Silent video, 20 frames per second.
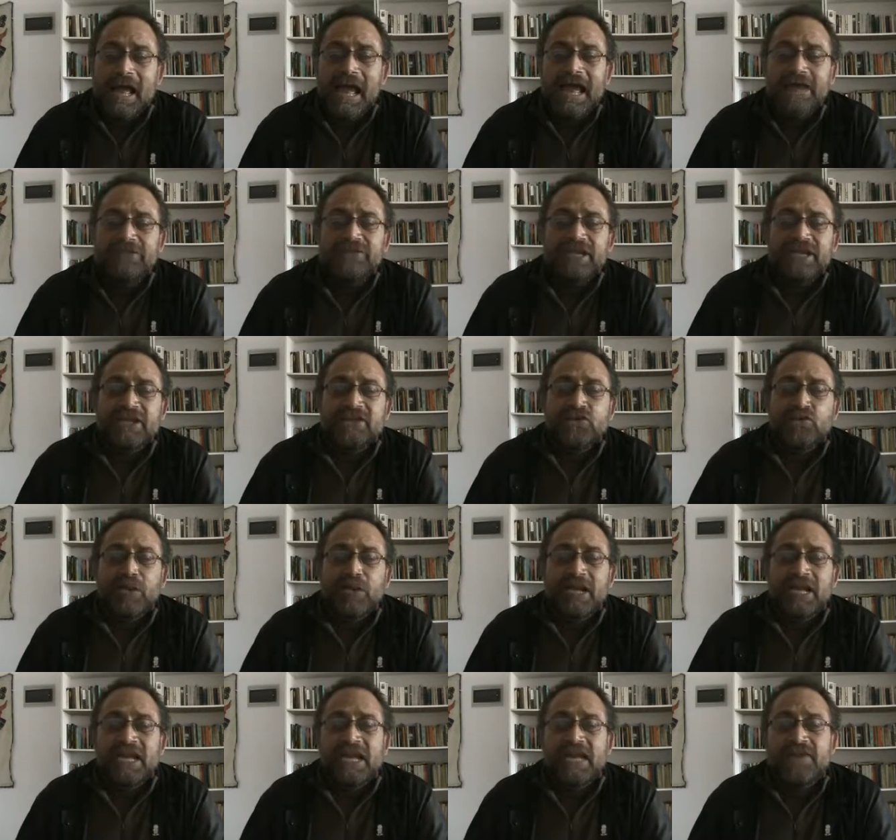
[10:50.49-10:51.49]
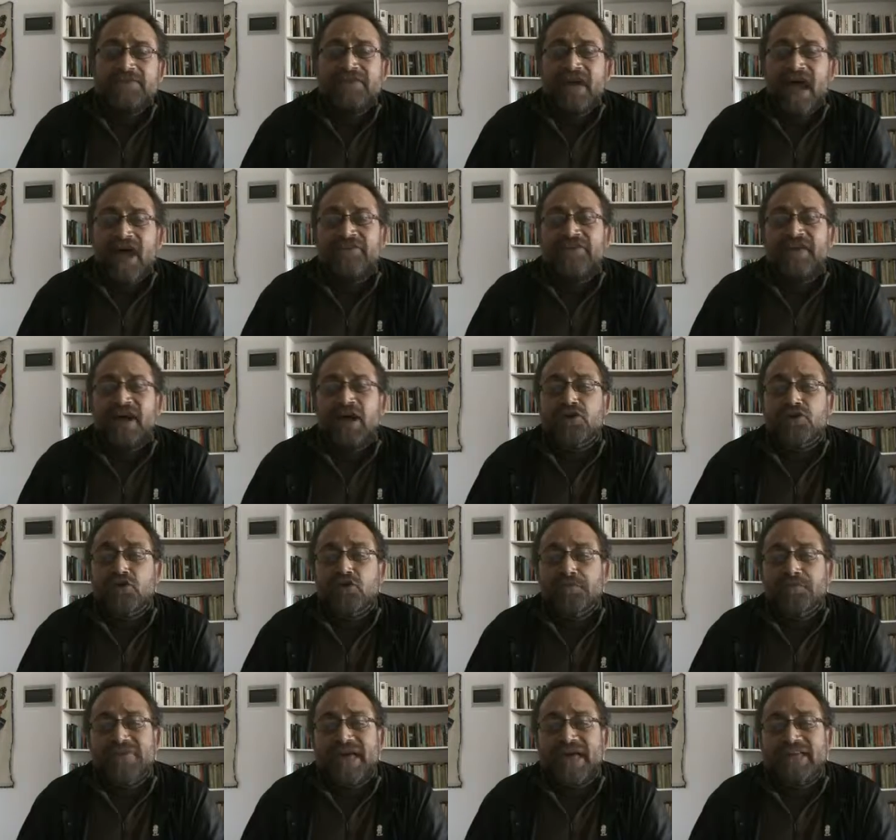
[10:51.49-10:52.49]
and it will leave a
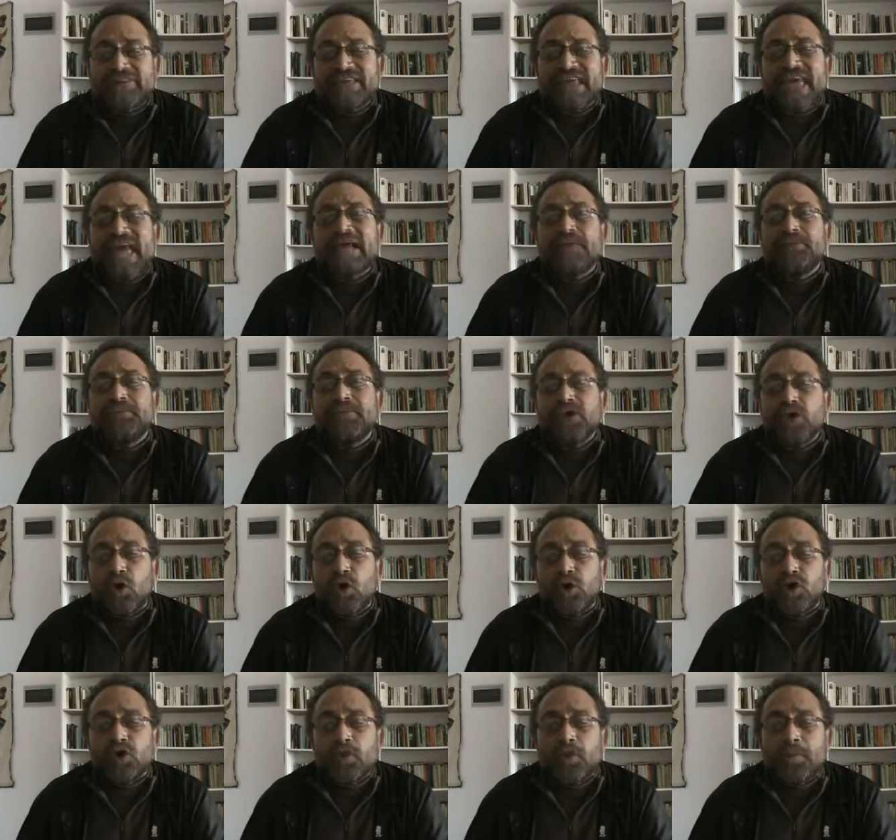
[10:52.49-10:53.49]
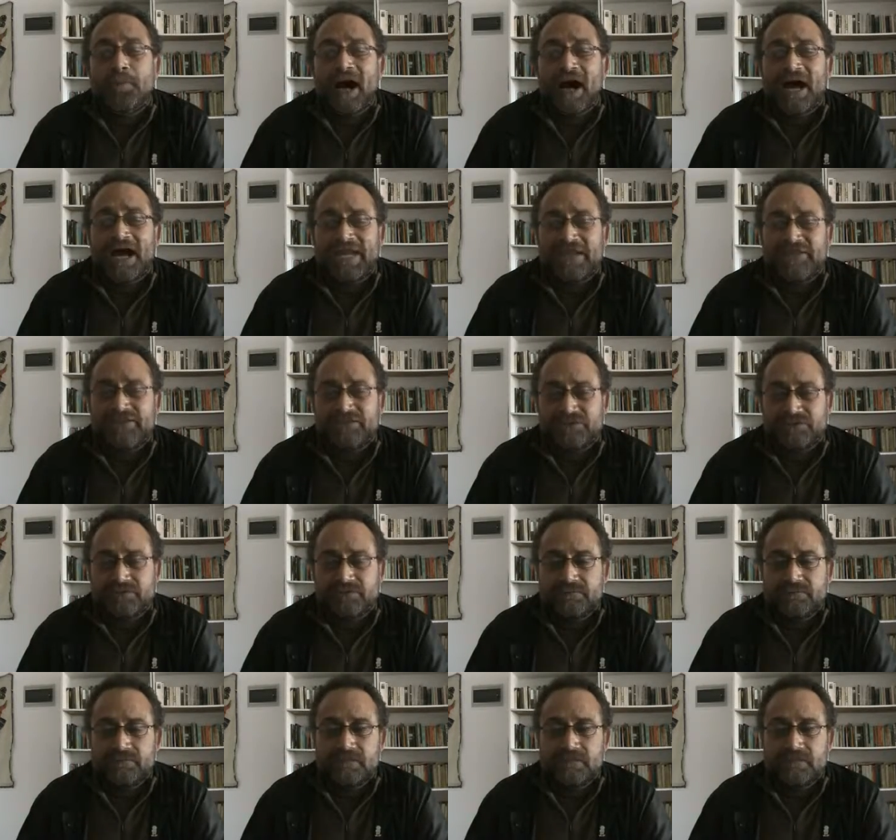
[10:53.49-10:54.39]
vacuum that can be occupied.